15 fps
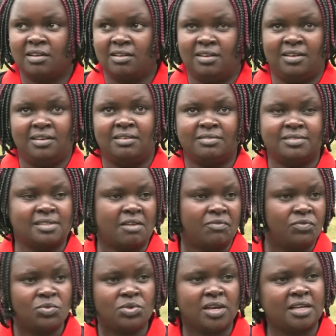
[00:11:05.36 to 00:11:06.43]
in a
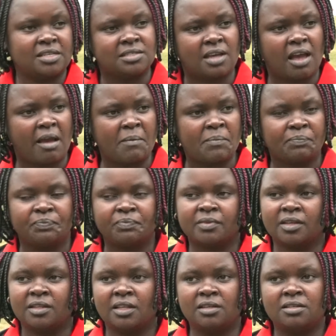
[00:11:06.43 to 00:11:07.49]
few years' time,
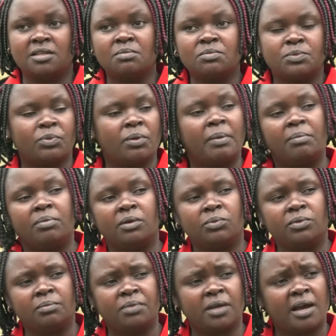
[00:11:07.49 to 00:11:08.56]
the dreams probably
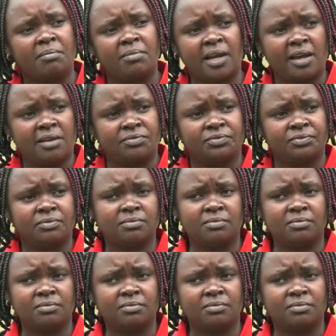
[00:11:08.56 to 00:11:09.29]
will become life,